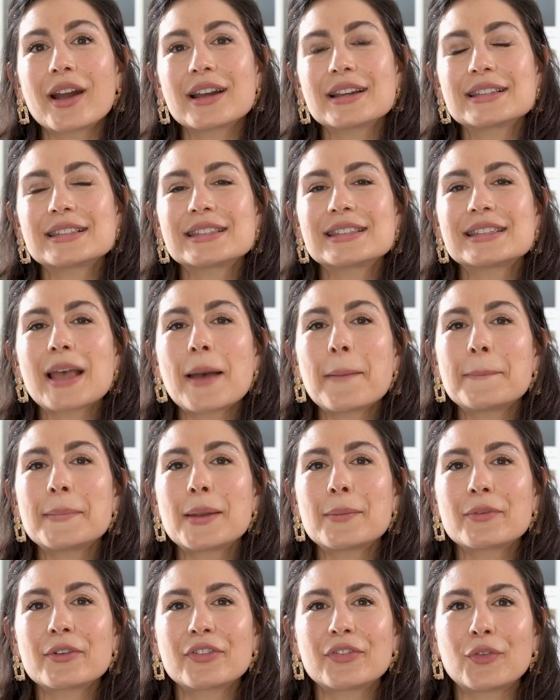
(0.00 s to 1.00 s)
Step
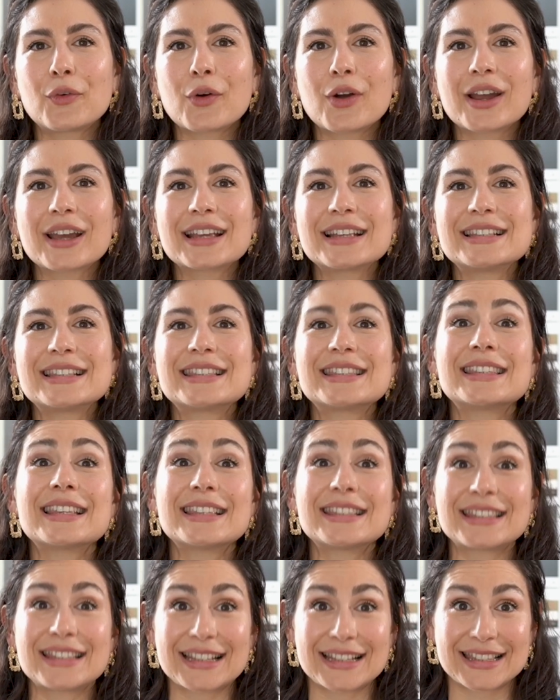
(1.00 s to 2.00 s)
number 4,
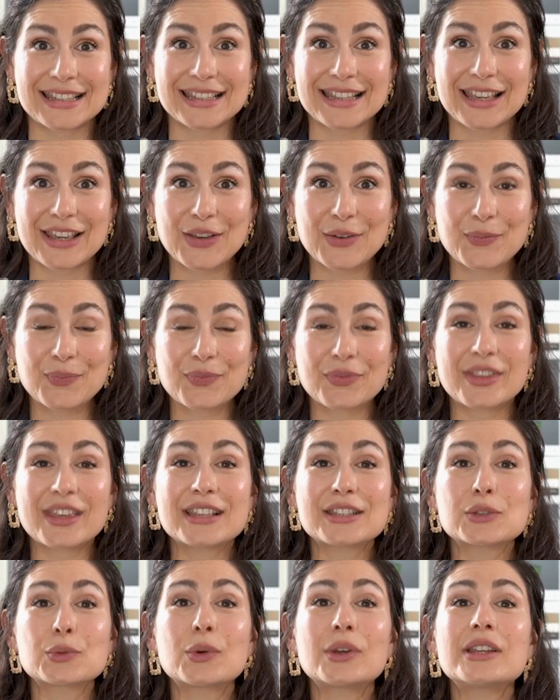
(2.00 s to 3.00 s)
consistency.
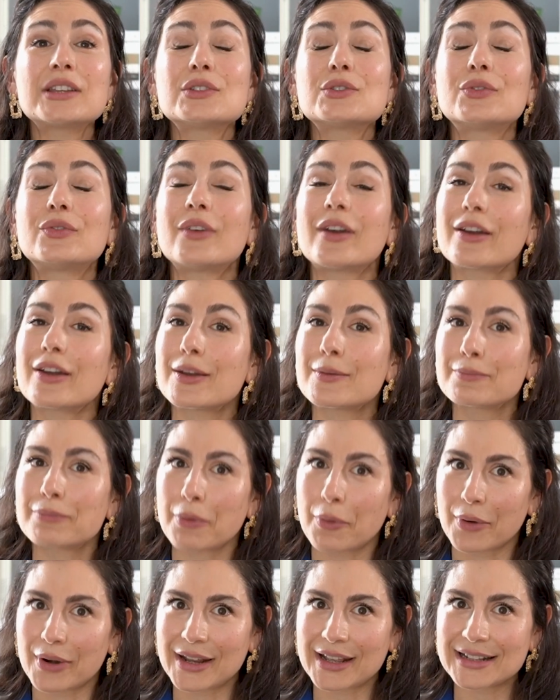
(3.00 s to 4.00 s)
This one is very
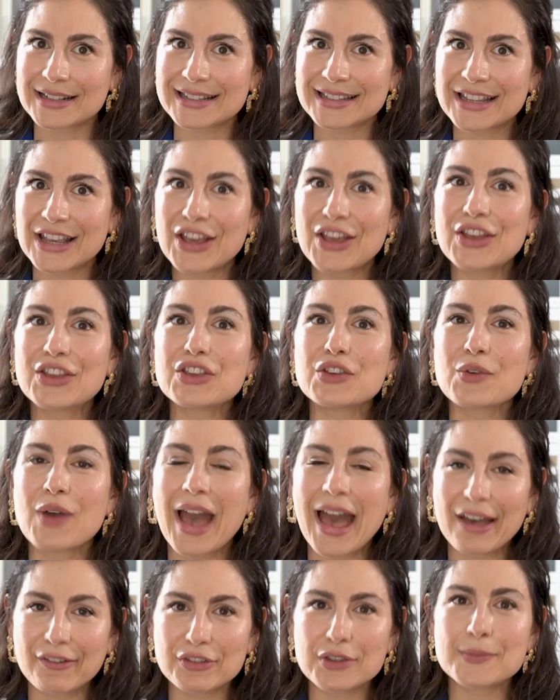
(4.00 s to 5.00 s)
important. You
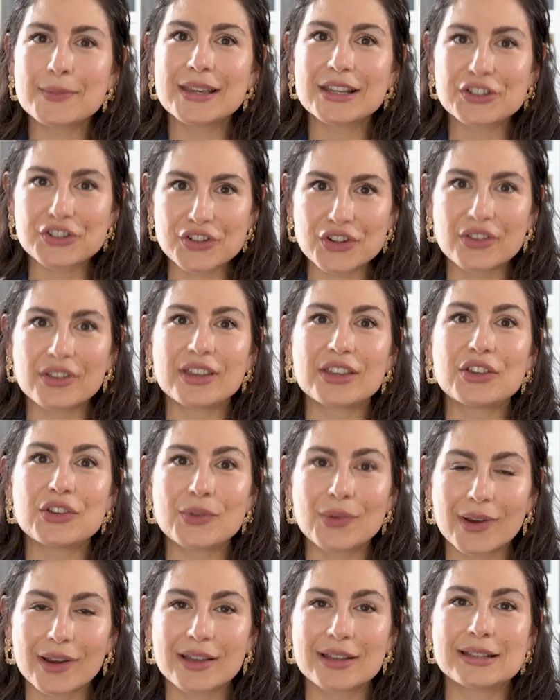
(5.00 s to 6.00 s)
have to make sure that
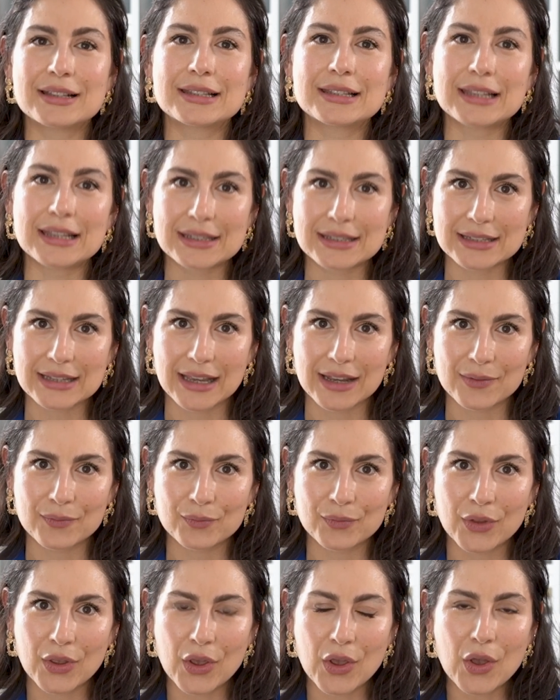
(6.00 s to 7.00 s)
you are consistent.
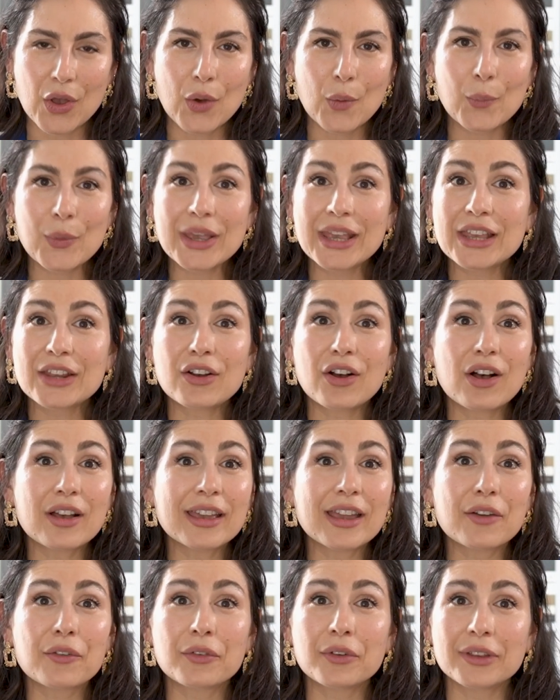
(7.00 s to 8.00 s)
We can all
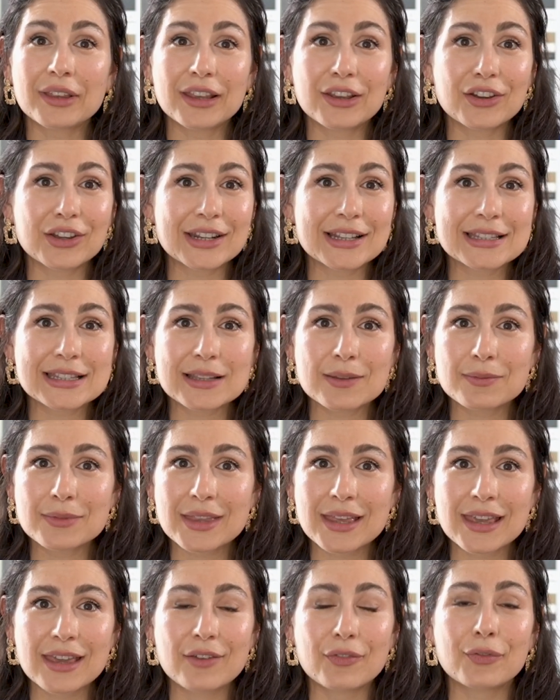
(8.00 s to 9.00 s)
get really good at
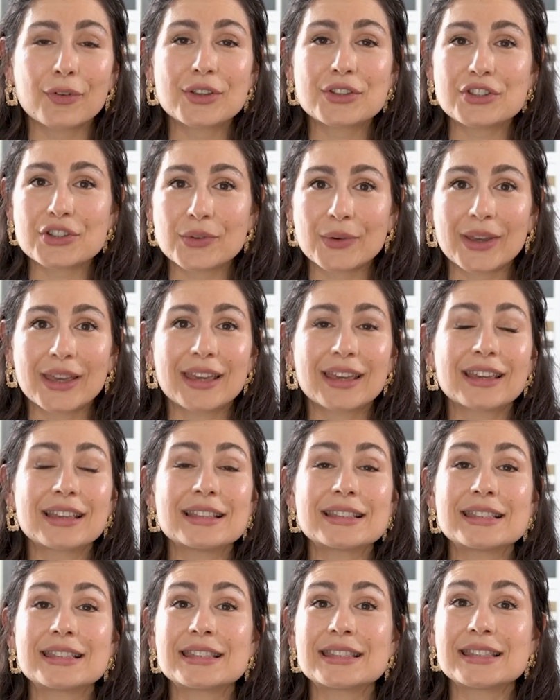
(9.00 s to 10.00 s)
something if we do it
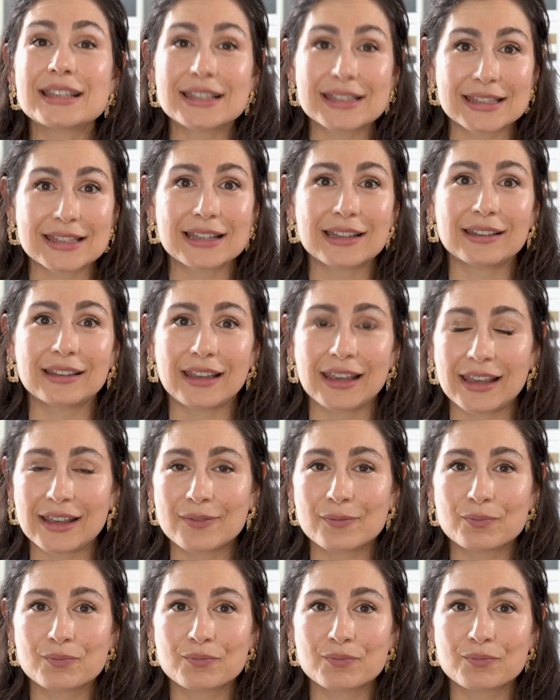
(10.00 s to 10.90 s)
consistently.